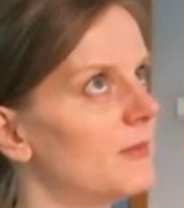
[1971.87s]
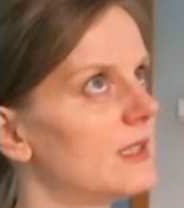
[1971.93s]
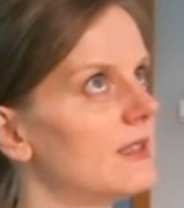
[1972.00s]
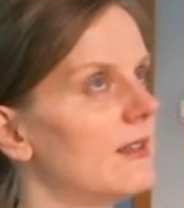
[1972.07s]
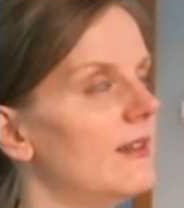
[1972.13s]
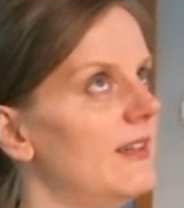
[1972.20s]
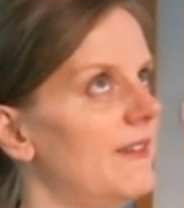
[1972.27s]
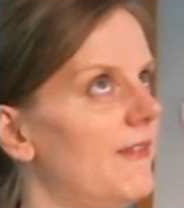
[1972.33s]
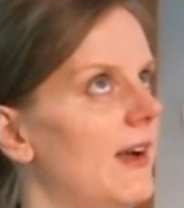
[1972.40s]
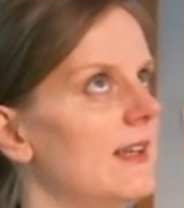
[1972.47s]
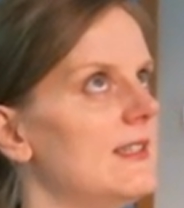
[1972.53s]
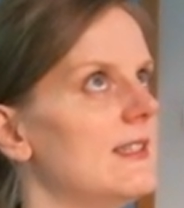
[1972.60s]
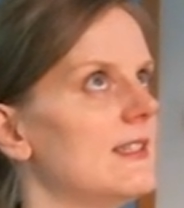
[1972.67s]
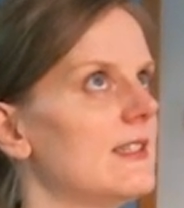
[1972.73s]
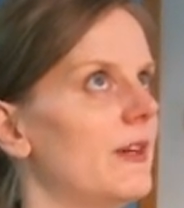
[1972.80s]

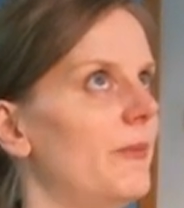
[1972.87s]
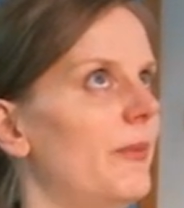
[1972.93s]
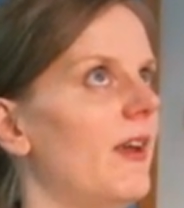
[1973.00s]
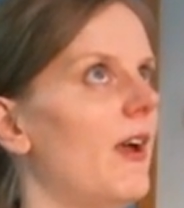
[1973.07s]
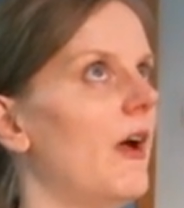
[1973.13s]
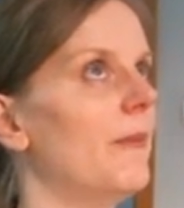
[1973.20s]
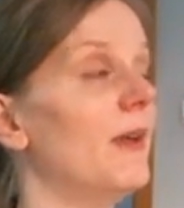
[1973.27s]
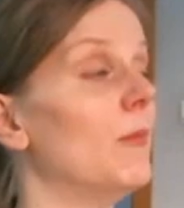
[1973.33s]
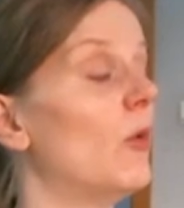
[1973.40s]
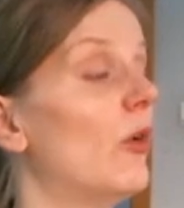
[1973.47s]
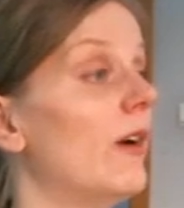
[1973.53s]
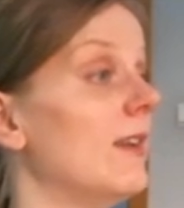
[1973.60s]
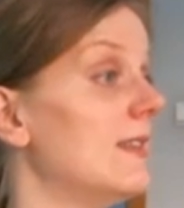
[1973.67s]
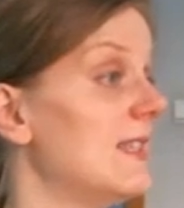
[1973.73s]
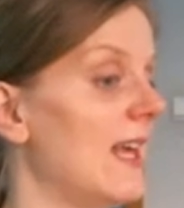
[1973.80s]
devices are becoming more
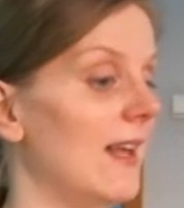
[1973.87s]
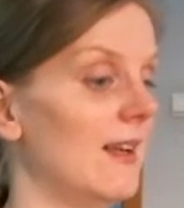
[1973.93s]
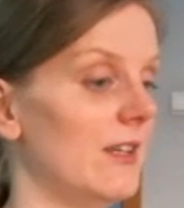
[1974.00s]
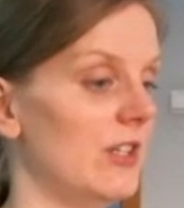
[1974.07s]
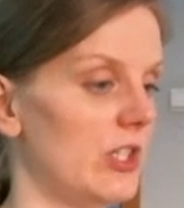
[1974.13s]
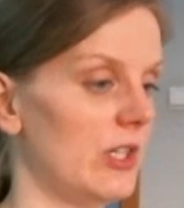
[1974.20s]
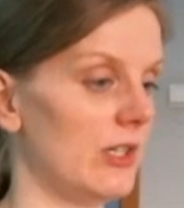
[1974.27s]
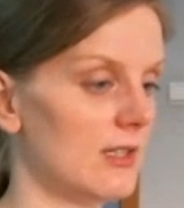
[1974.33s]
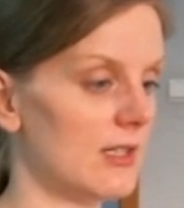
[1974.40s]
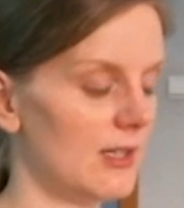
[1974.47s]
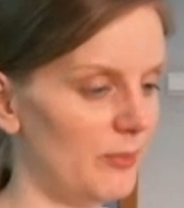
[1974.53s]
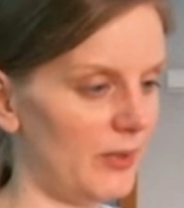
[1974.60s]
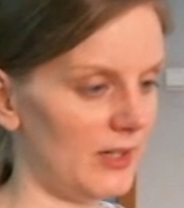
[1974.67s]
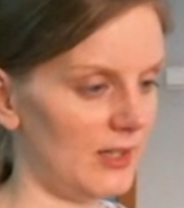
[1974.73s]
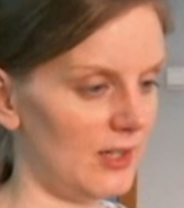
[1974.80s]
intelligent,
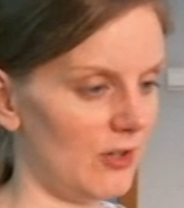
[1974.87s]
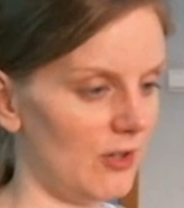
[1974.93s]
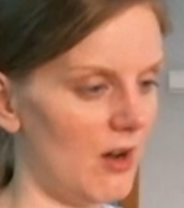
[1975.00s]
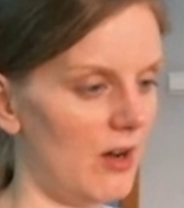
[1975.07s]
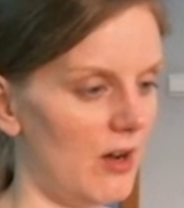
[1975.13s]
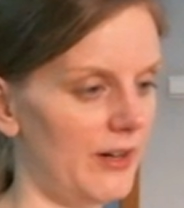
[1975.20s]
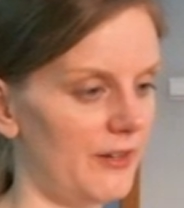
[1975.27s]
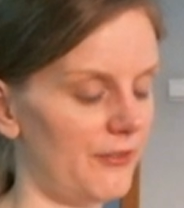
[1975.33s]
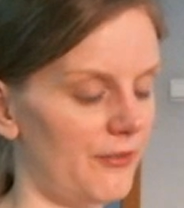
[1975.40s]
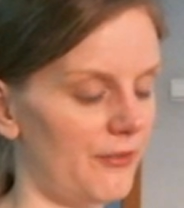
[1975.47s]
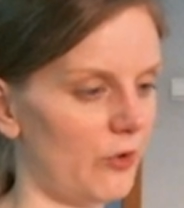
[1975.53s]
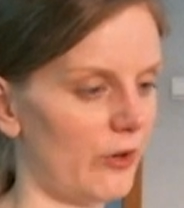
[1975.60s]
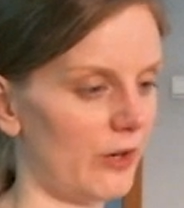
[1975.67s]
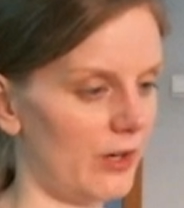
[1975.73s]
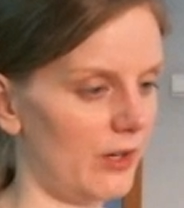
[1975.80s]
but you can't
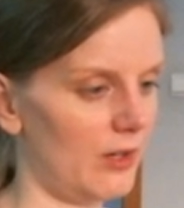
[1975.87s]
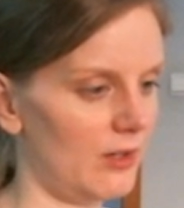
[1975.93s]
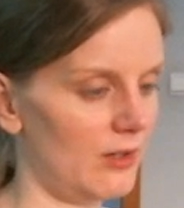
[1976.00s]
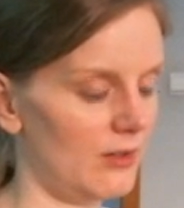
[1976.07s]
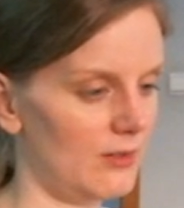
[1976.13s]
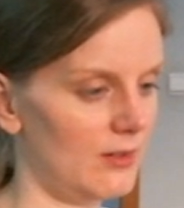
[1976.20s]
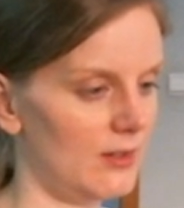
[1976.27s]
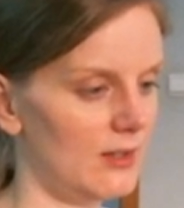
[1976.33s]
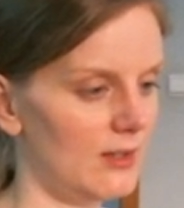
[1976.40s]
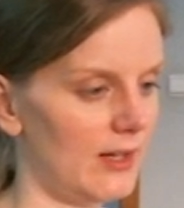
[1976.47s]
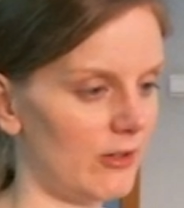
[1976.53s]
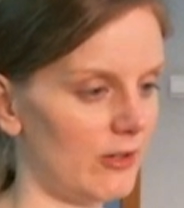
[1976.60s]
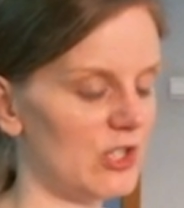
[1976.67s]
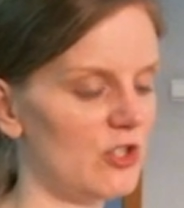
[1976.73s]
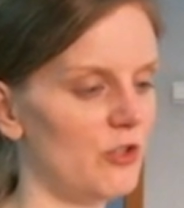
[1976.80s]
afford.
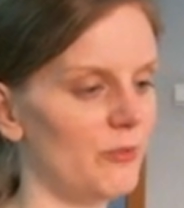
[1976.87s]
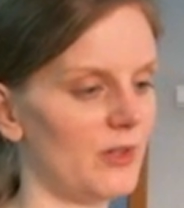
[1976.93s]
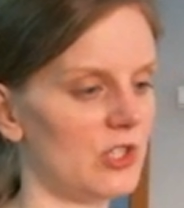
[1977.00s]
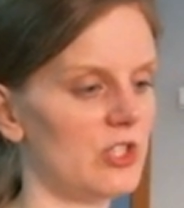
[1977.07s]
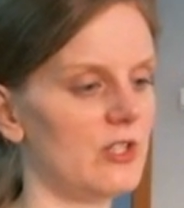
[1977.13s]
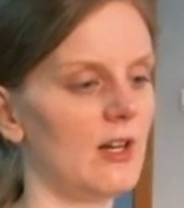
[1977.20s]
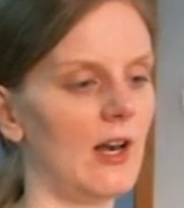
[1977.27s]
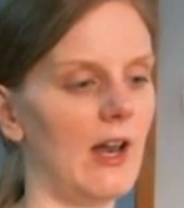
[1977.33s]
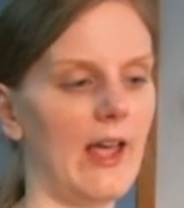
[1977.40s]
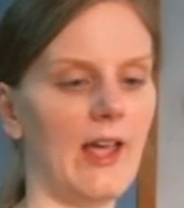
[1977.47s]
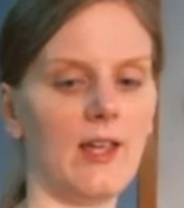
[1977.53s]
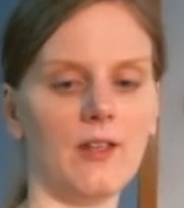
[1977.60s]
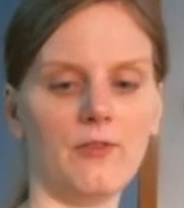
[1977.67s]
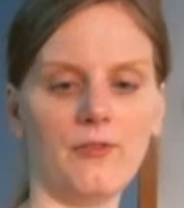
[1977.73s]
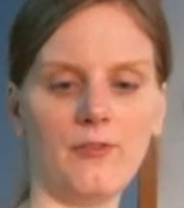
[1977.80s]
There's too much
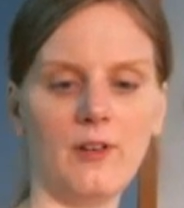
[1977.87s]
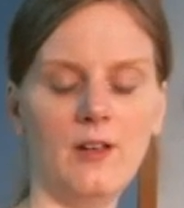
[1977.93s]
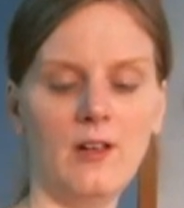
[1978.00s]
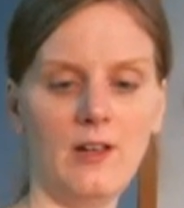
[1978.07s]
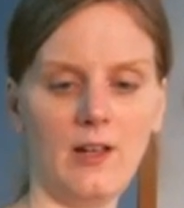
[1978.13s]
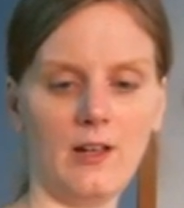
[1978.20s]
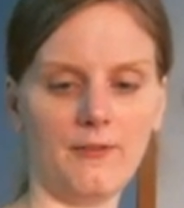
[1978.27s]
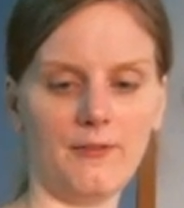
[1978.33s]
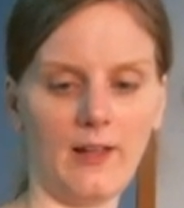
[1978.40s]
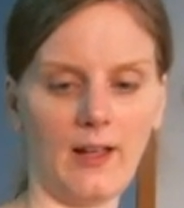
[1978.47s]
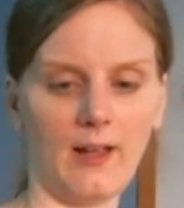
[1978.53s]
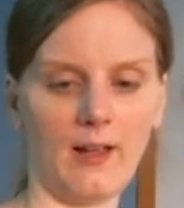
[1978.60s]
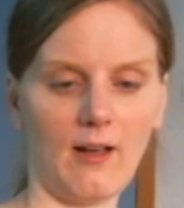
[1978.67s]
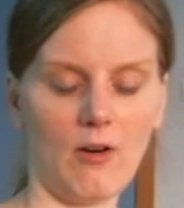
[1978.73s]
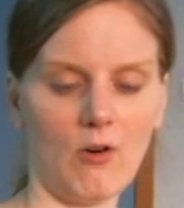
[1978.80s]
delay if
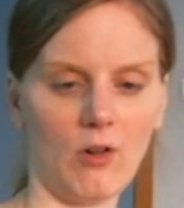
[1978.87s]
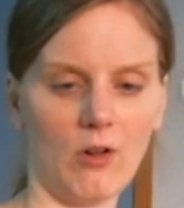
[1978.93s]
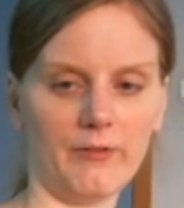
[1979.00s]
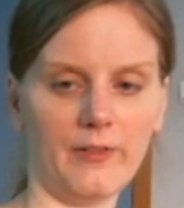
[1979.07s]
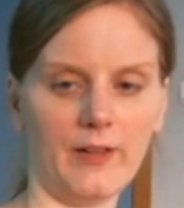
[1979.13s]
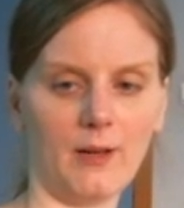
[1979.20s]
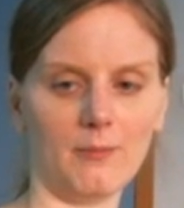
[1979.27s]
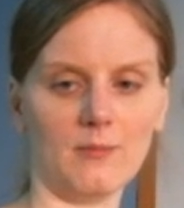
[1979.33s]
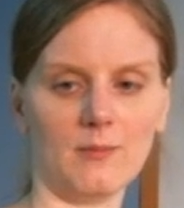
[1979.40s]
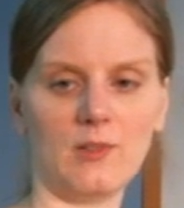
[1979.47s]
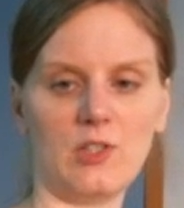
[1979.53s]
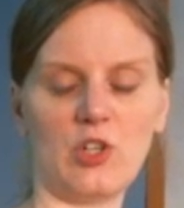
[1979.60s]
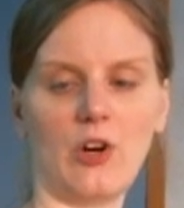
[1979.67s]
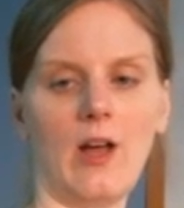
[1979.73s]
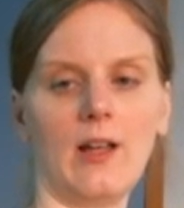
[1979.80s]
they all of them
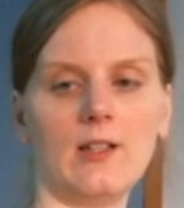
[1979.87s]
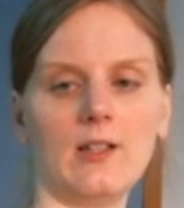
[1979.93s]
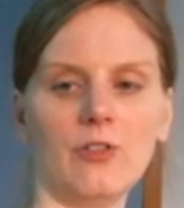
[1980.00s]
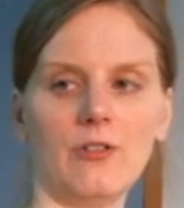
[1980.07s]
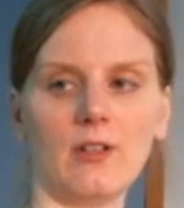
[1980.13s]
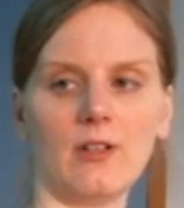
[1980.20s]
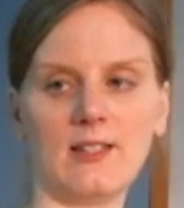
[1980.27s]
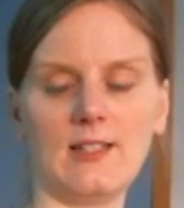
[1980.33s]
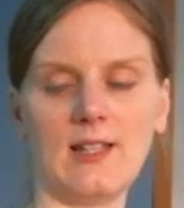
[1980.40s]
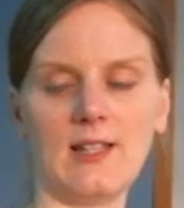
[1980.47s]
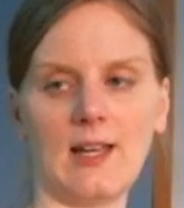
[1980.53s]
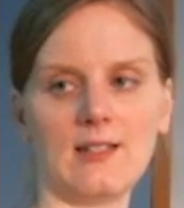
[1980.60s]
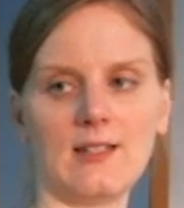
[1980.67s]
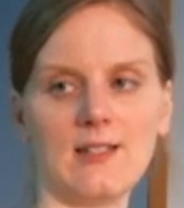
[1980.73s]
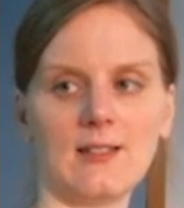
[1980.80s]
try to
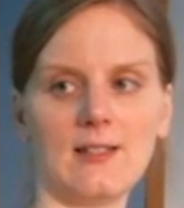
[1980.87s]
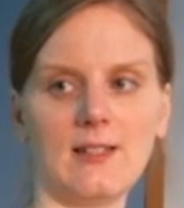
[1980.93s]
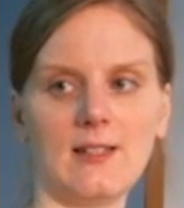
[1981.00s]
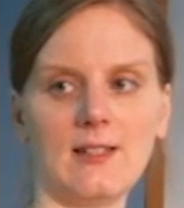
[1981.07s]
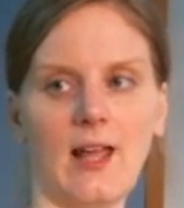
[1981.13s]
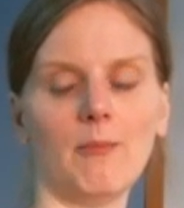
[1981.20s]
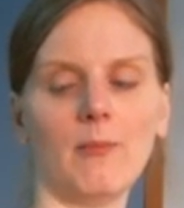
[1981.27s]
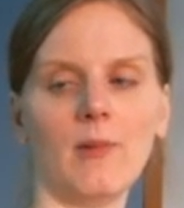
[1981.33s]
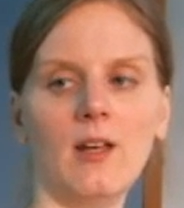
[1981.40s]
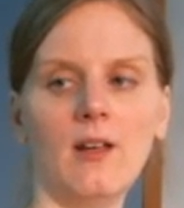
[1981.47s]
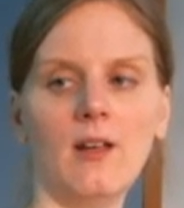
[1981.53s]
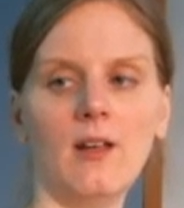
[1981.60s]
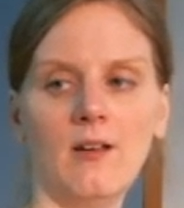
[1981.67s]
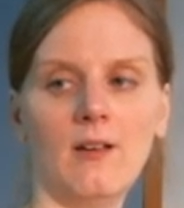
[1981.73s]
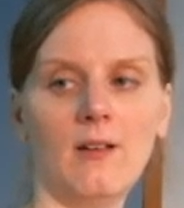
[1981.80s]
access the same
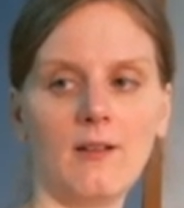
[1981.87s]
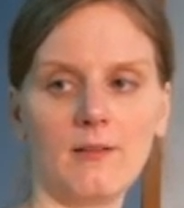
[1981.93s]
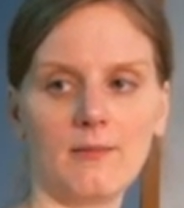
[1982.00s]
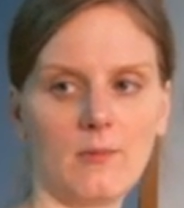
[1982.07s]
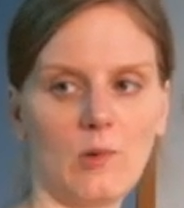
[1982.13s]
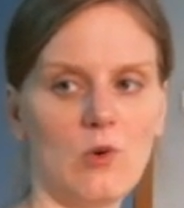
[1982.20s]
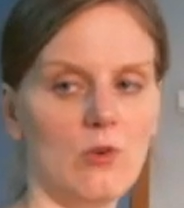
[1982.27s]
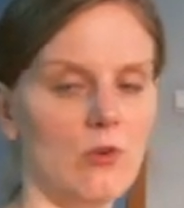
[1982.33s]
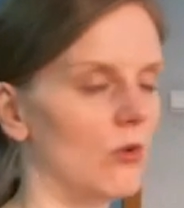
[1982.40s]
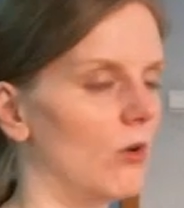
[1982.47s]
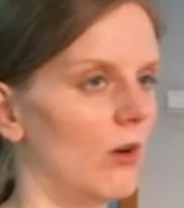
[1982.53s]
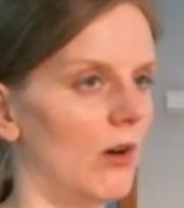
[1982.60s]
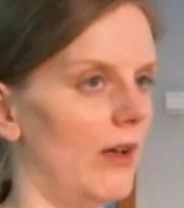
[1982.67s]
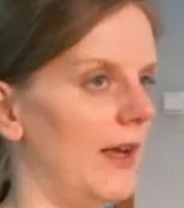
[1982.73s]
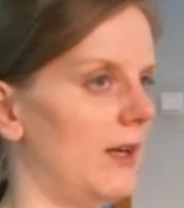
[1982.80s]

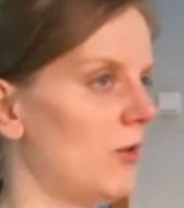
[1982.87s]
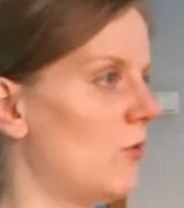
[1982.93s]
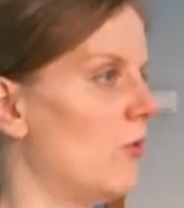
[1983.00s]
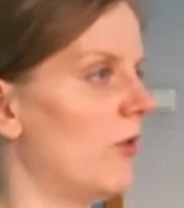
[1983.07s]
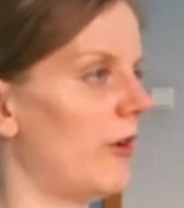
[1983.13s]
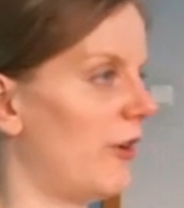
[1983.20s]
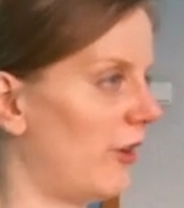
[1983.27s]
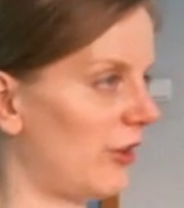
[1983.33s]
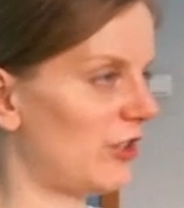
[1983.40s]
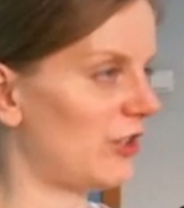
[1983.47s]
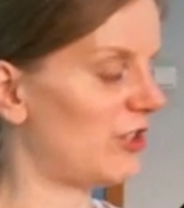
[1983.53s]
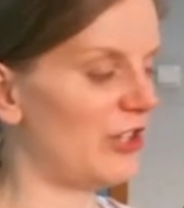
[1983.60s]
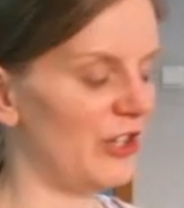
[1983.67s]
Google headquarters